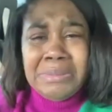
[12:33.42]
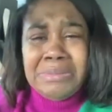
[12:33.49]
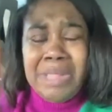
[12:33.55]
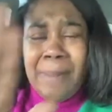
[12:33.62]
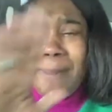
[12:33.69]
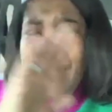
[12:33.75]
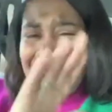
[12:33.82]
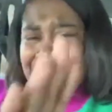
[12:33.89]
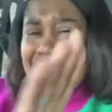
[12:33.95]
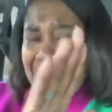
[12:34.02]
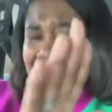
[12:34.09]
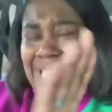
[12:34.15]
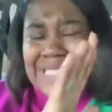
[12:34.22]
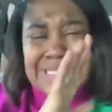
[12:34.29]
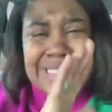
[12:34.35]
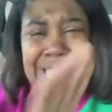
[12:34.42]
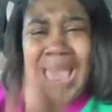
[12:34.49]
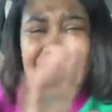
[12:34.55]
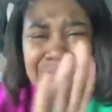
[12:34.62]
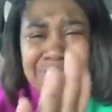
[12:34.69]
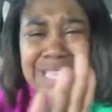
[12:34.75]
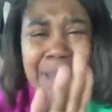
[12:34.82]
The messing kids'
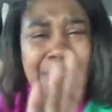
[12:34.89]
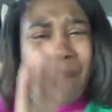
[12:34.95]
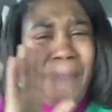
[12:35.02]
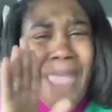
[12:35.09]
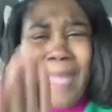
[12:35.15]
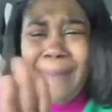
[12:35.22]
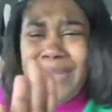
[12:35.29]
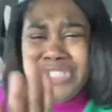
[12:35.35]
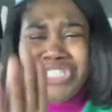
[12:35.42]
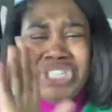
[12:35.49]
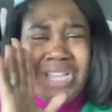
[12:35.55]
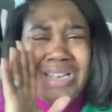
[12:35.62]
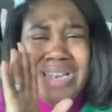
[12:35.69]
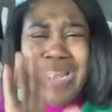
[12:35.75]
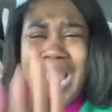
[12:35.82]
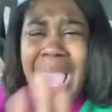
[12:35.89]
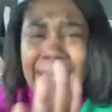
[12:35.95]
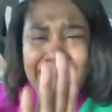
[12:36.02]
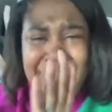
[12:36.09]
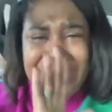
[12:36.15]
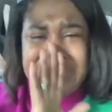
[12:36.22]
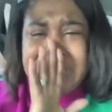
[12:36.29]
lives up. Babies should
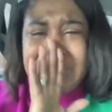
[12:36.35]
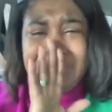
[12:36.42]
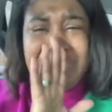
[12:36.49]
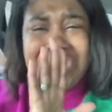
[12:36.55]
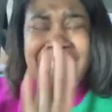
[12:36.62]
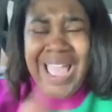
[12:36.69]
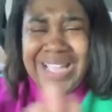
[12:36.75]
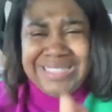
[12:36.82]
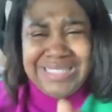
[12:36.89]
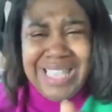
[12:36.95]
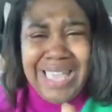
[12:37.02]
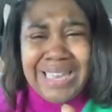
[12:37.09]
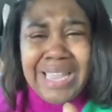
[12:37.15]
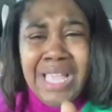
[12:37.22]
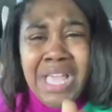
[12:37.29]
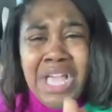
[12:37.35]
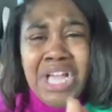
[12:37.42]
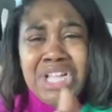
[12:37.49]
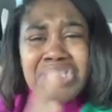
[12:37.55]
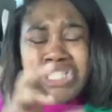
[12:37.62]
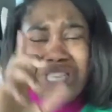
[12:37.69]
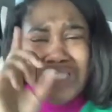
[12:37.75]
not be subjected
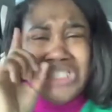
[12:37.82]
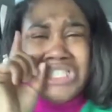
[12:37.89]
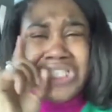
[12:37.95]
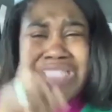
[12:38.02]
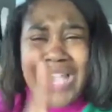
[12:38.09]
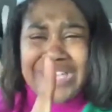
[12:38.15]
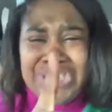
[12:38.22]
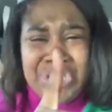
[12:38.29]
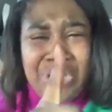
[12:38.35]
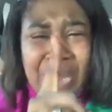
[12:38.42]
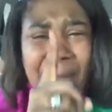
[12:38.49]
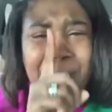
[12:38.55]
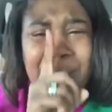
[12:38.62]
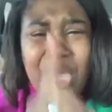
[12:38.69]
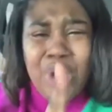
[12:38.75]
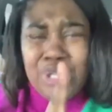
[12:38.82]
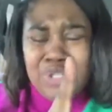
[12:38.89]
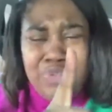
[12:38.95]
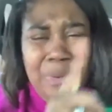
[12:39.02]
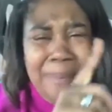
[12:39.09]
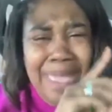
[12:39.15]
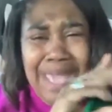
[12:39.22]
to sexual
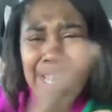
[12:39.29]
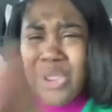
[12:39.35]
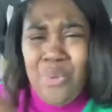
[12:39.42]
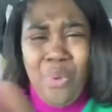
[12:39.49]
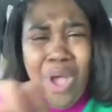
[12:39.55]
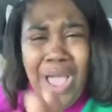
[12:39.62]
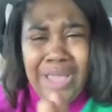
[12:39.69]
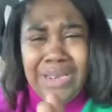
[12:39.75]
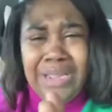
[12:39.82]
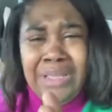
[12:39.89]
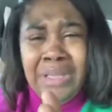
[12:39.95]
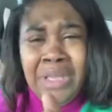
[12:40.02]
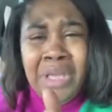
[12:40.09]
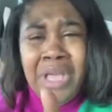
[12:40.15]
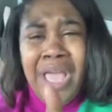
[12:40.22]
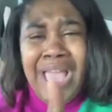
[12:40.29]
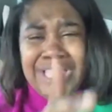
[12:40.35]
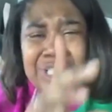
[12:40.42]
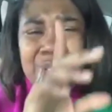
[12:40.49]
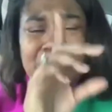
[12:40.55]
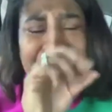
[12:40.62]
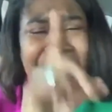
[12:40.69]
abuse from anyone,
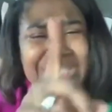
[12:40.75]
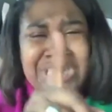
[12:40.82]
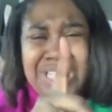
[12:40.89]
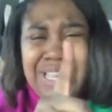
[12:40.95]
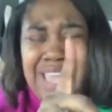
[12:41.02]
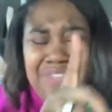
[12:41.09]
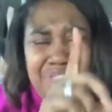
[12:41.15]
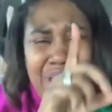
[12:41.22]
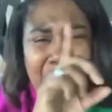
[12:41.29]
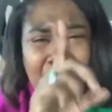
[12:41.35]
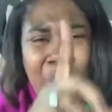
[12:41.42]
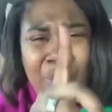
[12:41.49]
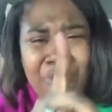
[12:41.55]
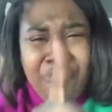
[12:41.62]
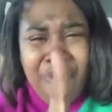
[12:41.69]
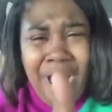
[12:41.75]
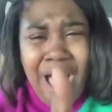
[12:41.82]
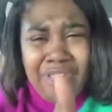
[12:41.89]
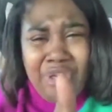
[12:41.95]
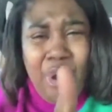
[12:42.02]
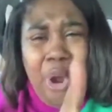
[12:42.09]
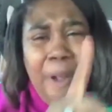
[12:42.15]
especially their own
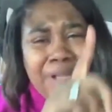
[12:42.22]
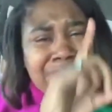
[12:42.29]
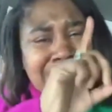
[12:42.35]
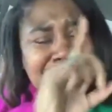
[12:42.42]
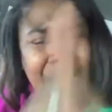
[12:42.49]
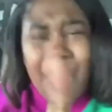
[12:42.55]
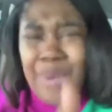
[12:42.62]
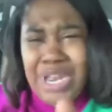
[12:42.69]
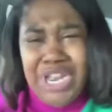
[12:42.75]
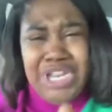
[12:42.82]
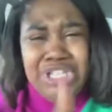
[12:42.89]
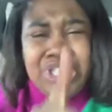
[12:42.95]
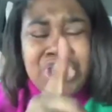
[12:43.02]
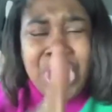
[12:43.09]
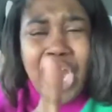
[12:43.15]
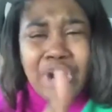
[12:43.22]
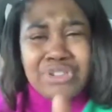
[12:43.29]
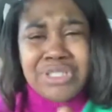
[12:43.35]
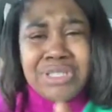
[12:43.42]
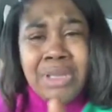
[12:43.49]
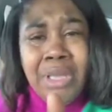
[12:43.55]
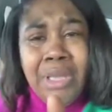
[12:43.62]
father or someone in the
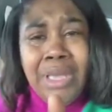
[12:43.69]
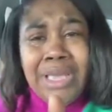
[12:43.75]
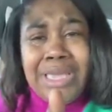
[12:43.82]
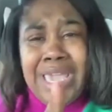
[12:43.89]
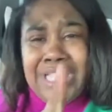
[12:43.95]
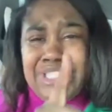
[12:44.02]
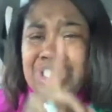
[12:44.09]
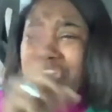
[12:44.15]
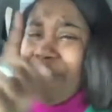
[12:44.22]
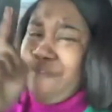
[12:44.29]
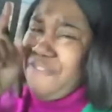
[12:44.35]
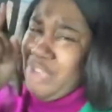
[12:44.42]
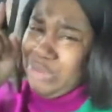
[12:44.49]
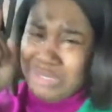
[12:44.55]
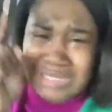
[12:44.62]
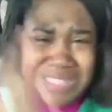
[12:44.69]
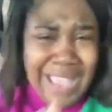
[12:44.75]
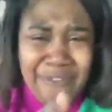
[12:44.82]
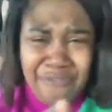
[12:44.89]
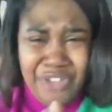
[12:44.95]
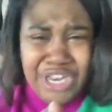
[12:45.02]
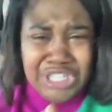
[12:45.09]
church. Kids should feel
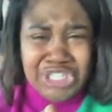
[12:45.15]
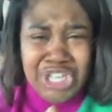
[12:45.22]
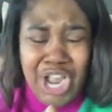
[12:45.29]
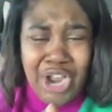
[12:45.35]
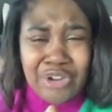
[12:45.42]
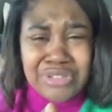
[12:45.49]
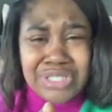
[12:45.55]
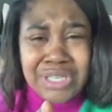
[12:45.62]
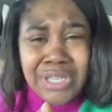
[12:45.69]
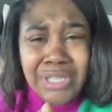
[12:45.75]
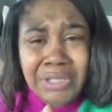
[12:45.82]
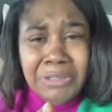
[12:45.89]
safe in the church.